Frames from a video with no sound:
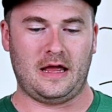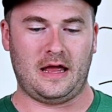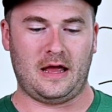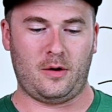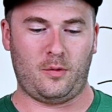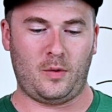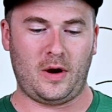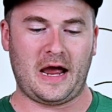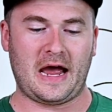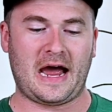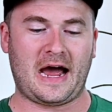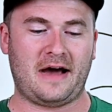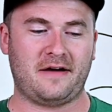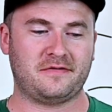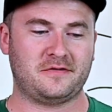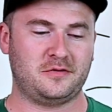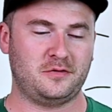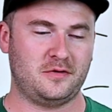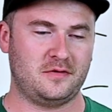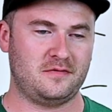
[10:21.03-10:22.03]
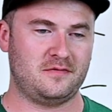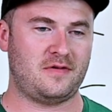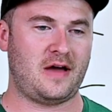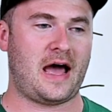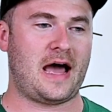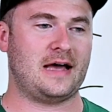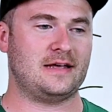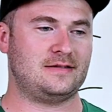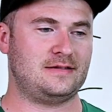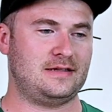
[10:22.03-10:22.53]
We have to
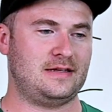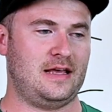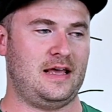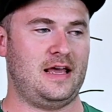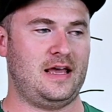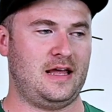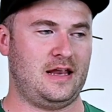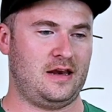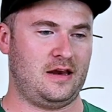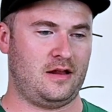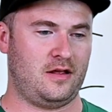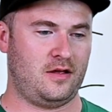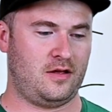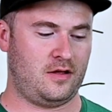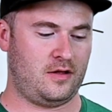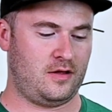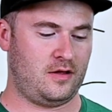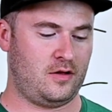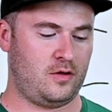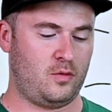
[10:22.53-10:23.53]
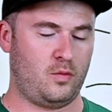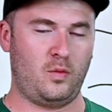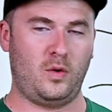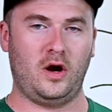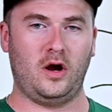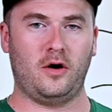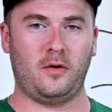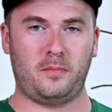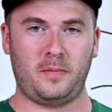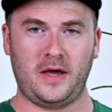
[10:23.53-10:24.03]
invest in
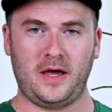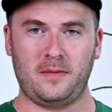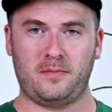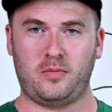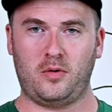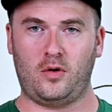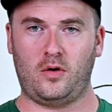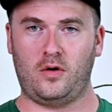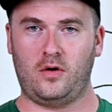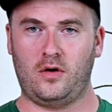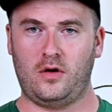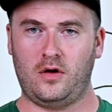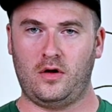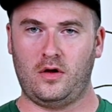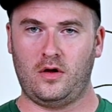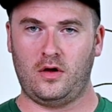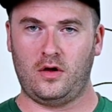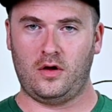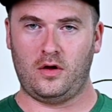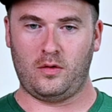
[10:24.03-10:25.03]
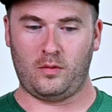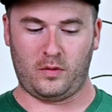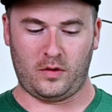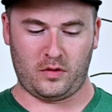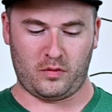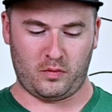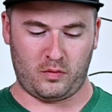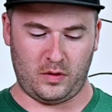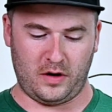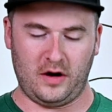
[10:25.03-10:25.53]
real people
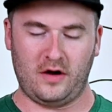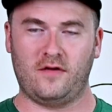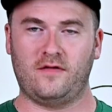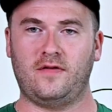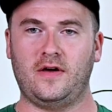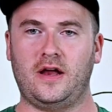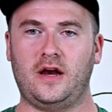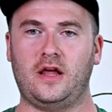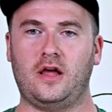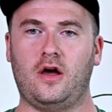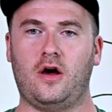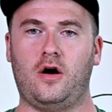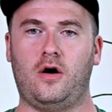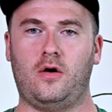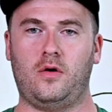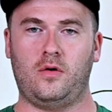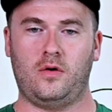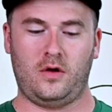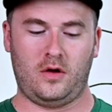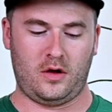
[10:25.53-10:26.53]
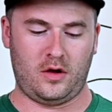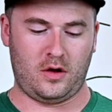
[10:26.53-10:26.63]
with real video